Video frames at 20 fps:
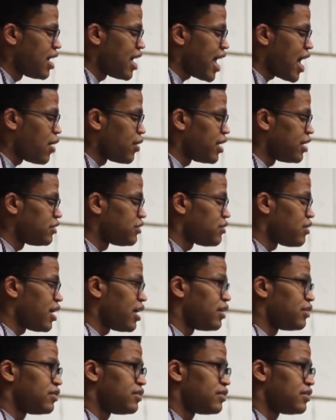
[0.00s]
how history
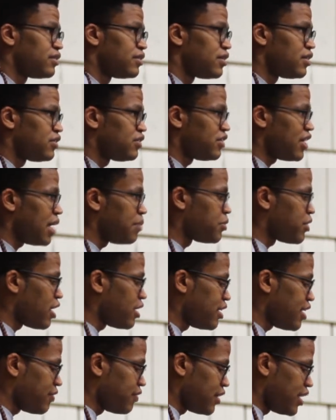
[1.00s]
has shaped
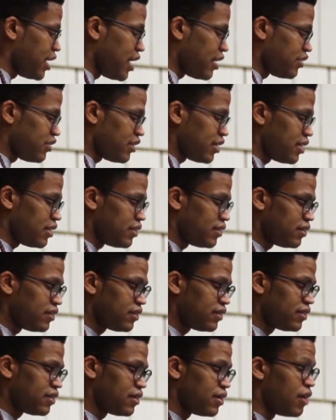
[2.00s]
our
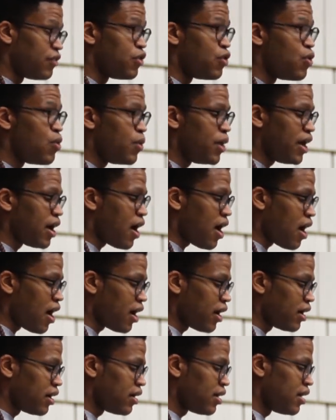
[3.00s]
definitions of who we
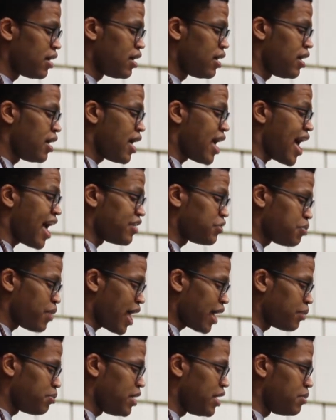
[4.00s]
are as
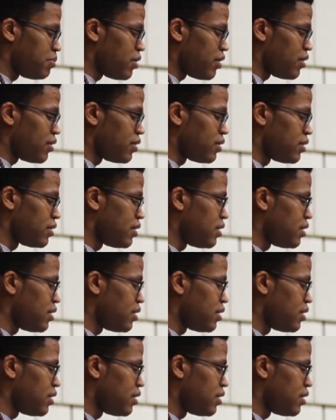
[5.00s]
Black people,